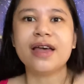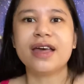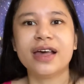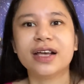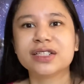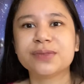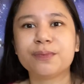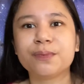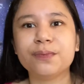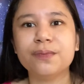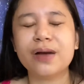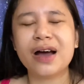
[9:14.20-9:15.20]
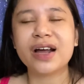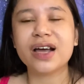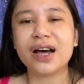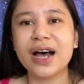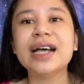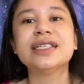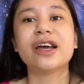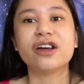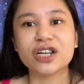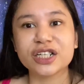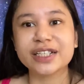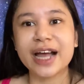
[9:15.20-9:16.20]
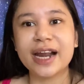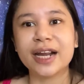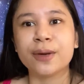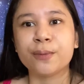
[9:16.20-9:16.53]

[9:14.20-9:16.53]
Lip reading: is, as I understand it,